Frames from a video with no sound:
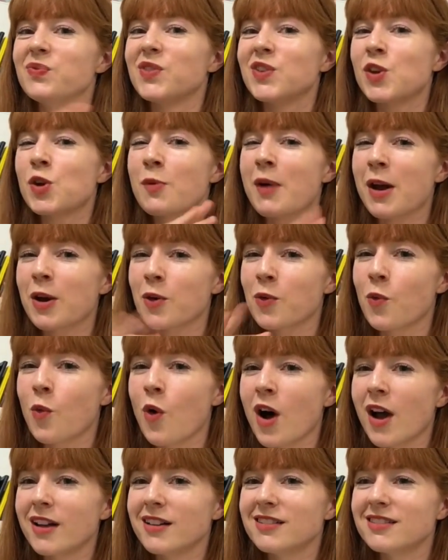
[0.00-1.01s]
no matter
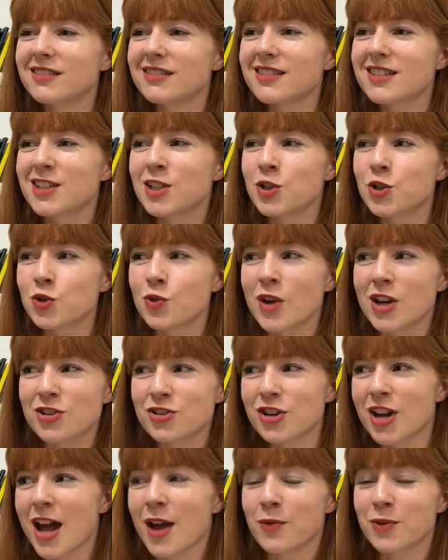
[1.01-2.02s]
what
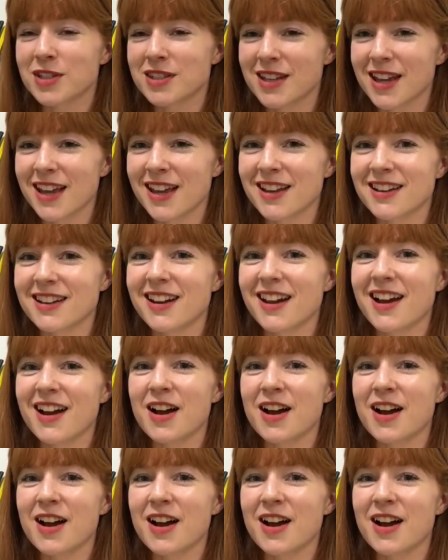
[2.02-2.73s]
situation I was in.